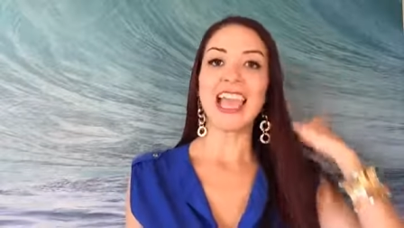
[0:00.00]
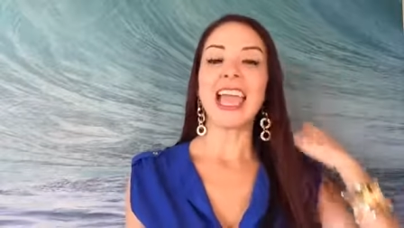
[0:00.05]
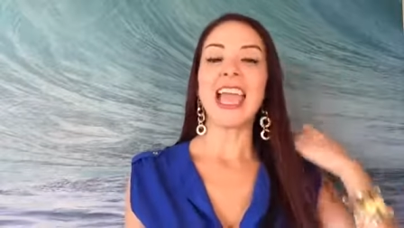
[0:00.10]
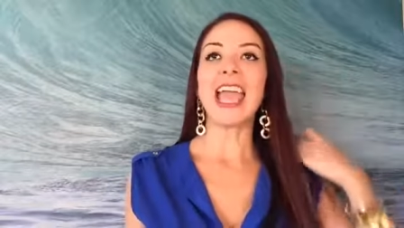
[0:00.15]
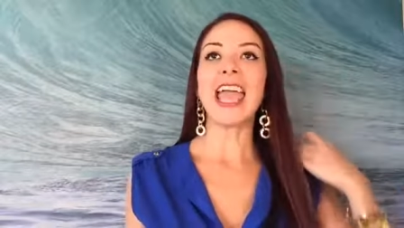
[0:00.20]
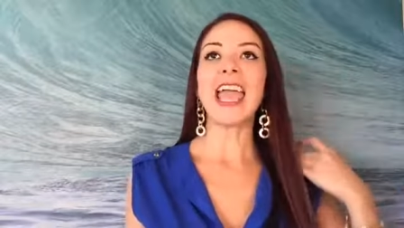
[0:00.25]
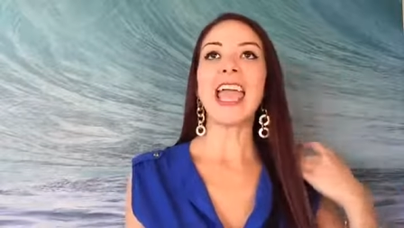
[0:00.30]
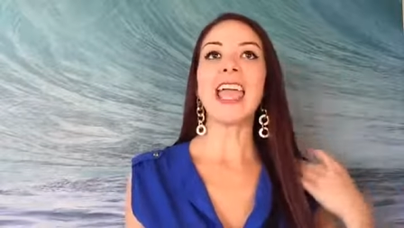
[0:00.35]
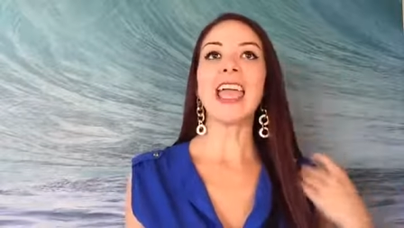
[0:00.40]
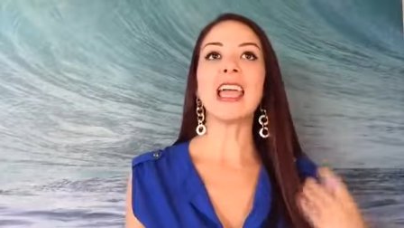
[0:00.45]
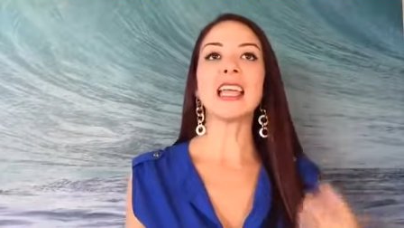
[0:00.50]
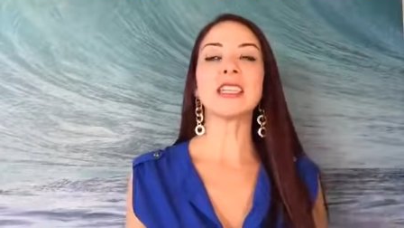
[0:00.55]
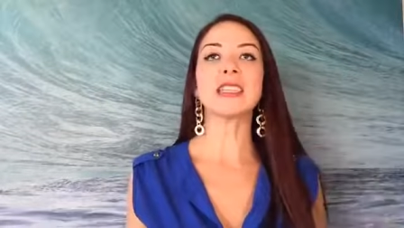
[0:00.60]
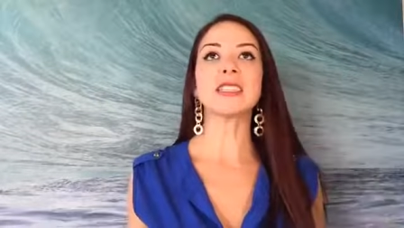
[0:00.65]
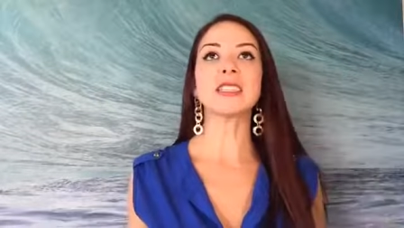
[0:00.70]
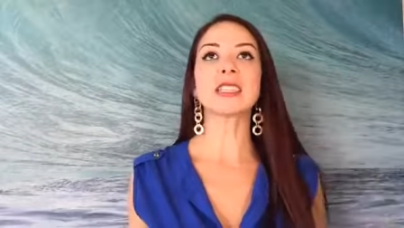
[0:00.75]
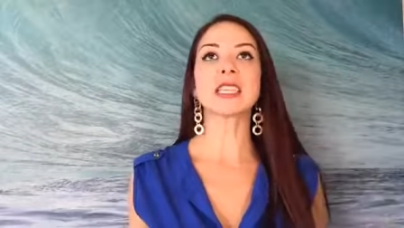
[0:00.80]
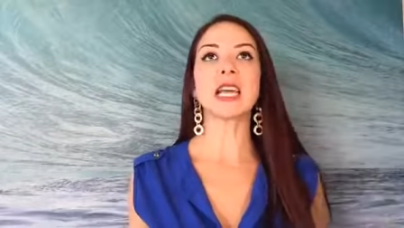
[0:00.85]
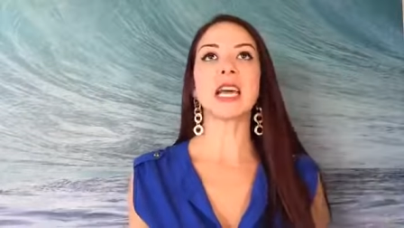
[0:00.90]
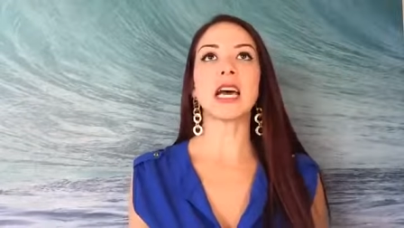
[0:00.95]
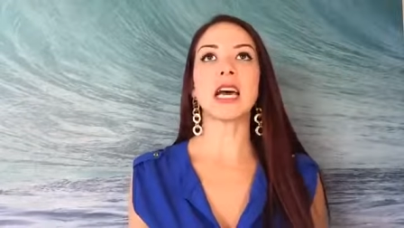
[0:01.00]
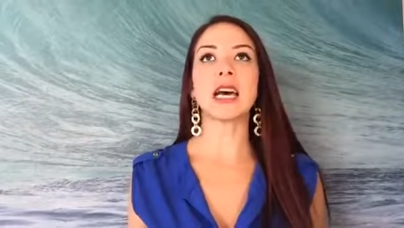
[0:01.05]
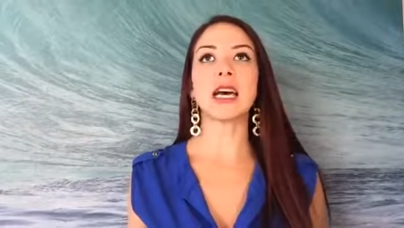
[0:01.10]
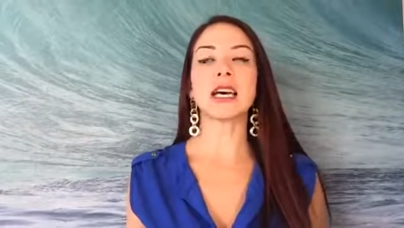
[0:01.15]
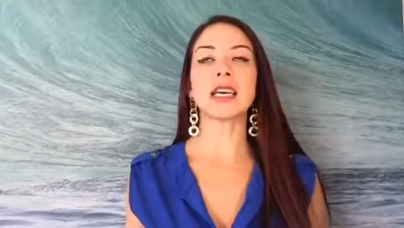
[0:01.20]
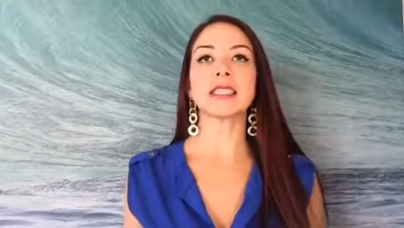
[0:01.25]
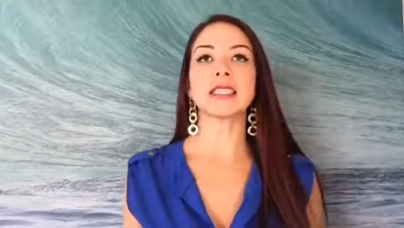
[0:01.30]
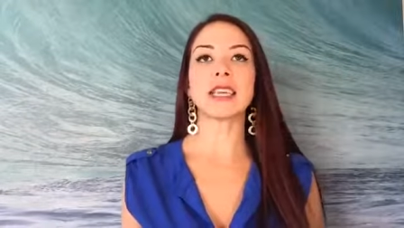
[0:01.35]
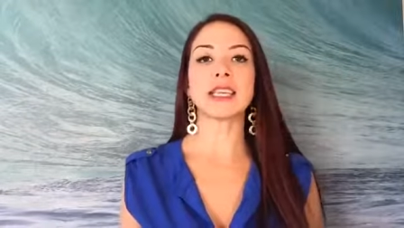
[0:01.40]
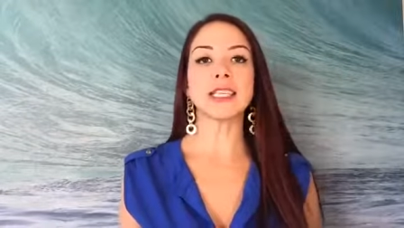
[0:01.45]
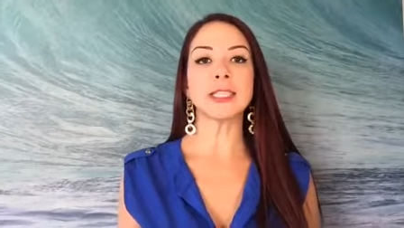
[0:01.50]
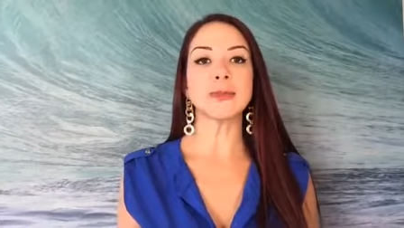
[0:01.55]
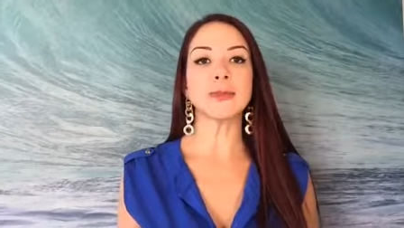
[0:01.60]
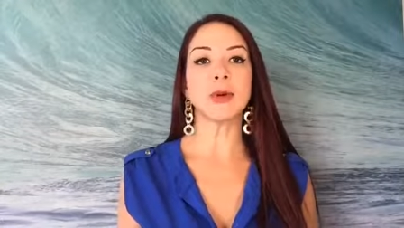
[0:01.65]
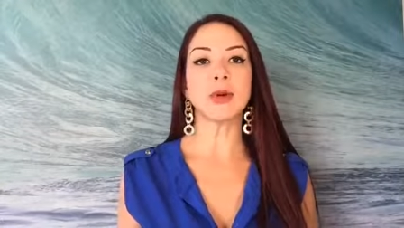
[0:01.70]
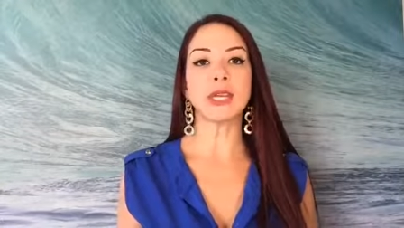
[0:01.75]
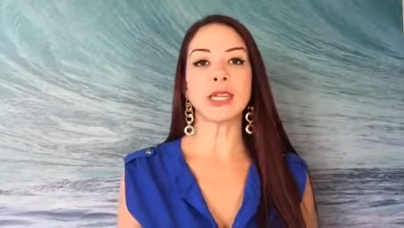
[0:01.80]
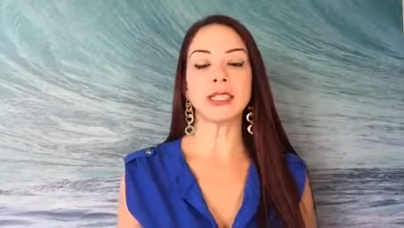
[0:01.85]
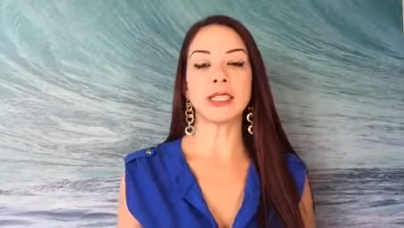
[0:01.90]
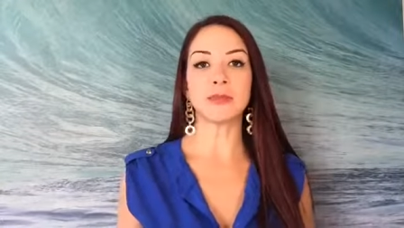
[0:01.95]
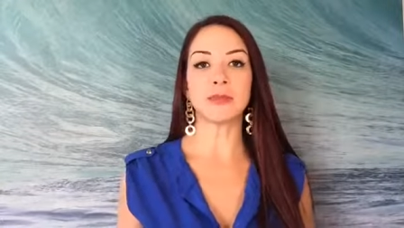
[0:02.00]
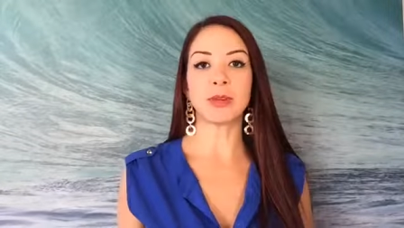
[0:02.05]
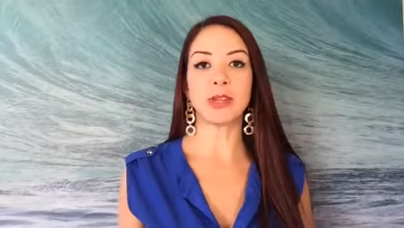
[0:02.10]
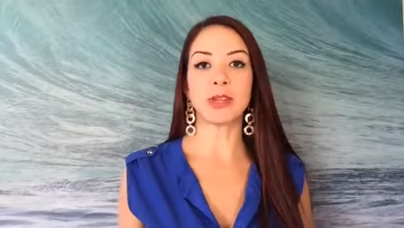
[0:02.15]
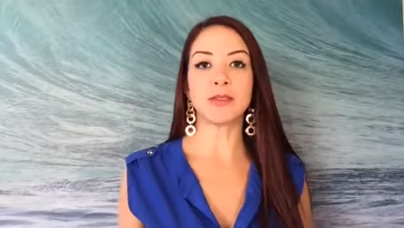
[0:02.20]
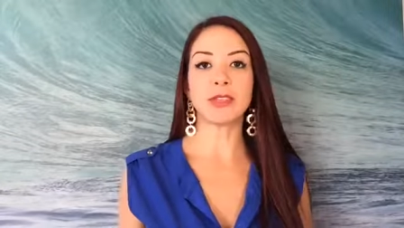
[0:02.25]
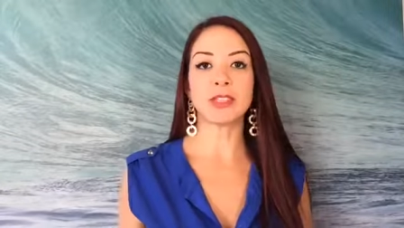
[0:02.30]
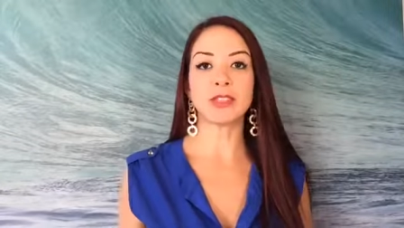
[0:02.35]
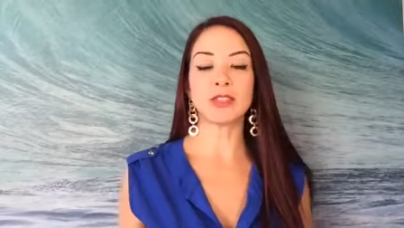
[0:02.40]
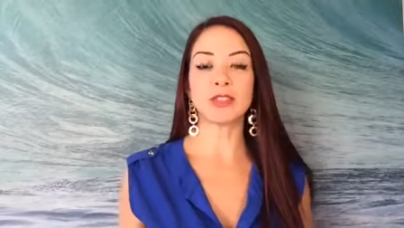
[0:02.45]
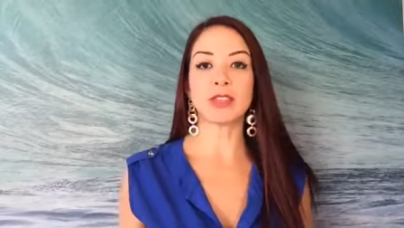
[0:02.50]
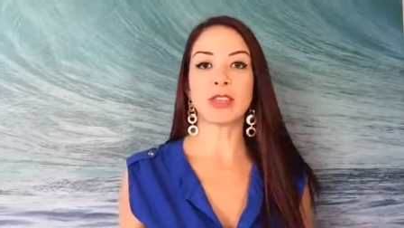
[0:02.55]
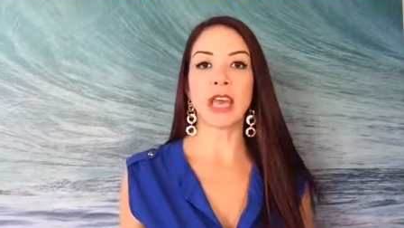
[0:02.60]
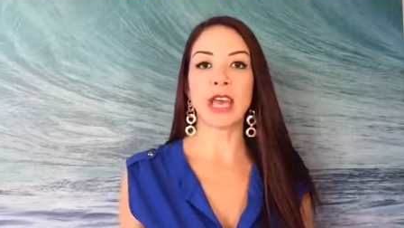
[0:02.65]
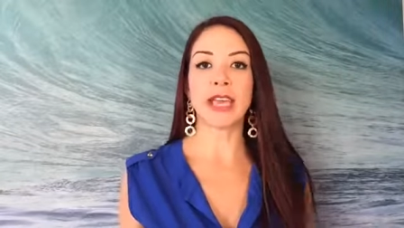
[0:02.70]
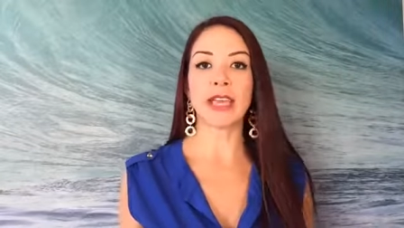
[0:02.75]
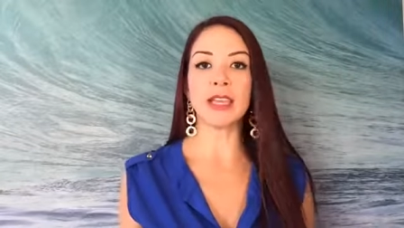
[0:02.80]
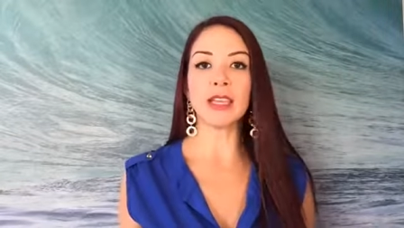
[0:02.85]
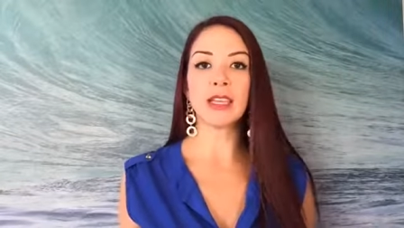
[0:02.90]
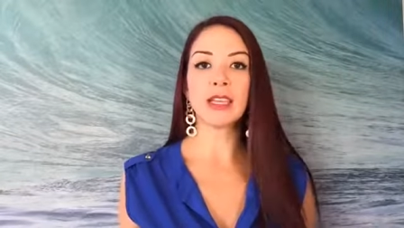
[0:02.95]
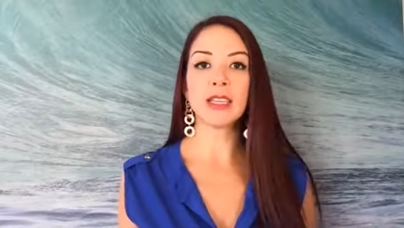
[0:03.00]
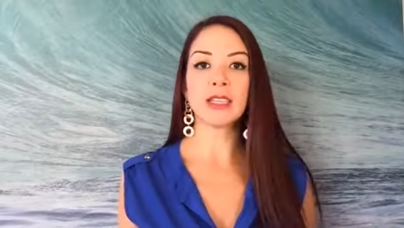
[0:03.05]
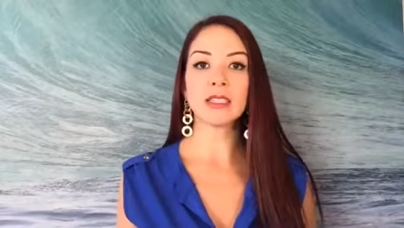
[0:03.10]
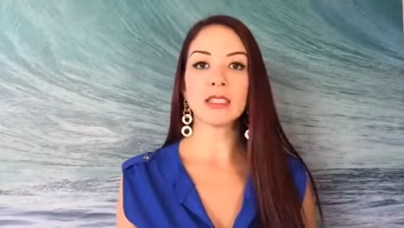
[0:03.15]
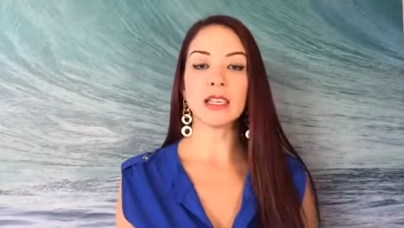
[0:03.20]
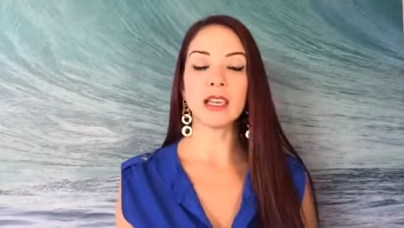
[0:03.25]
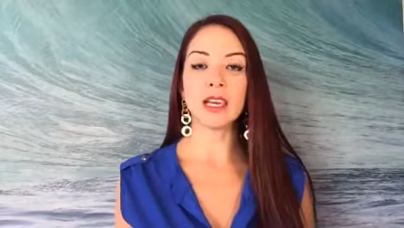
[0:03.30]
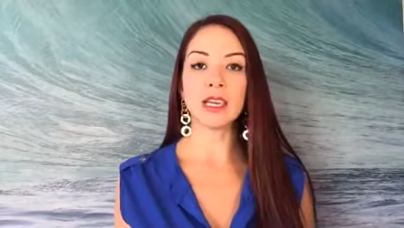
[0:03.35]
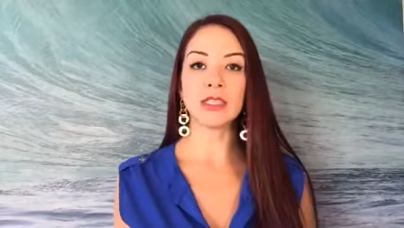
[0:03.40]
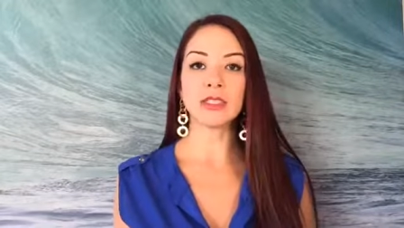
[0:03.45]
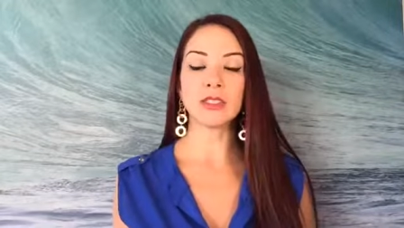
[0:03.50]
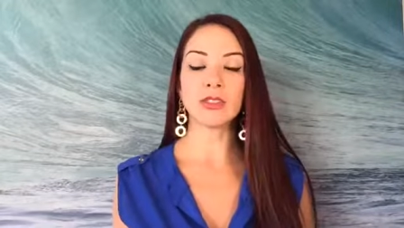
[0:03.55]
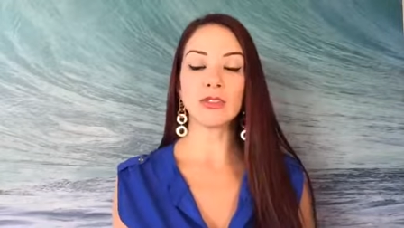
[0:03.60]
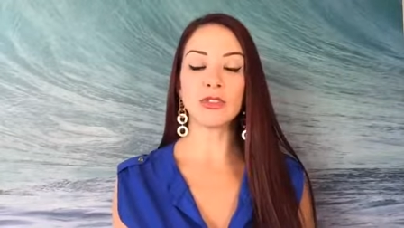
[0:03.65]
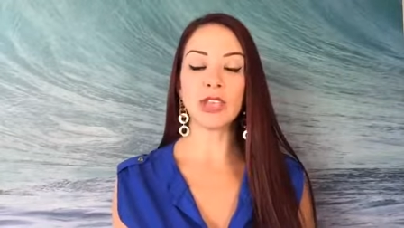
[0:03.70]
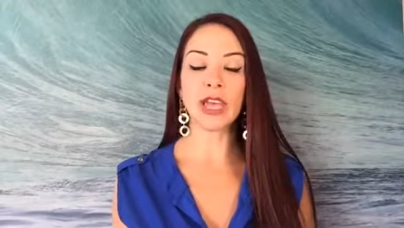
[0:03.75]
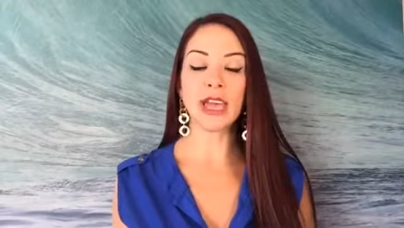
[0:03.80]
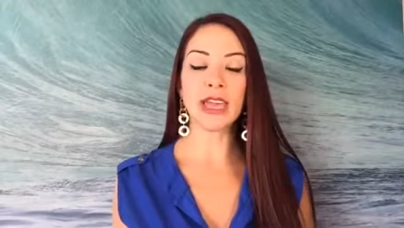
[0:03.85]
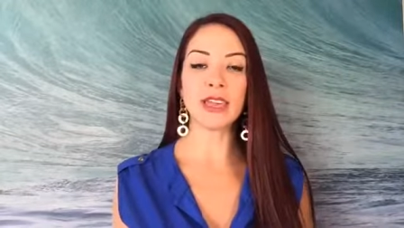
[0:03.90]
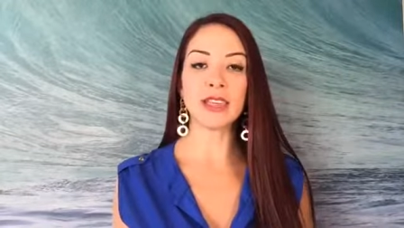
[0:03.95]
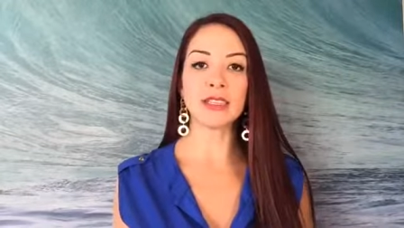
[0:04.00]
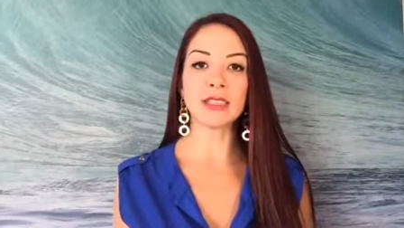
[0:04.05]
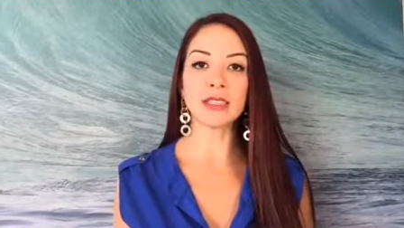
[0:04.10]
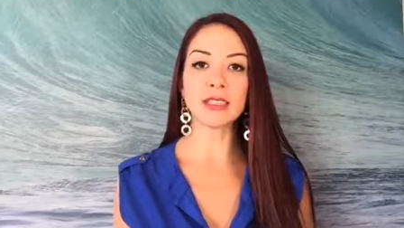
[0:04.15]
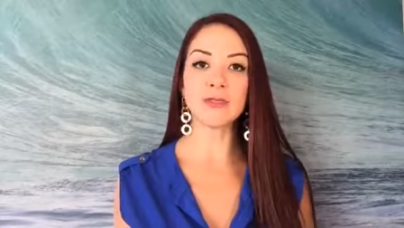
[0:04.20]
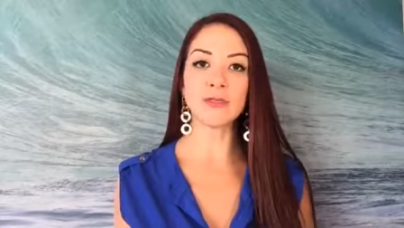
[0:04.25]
And as I spoke in the previous two days,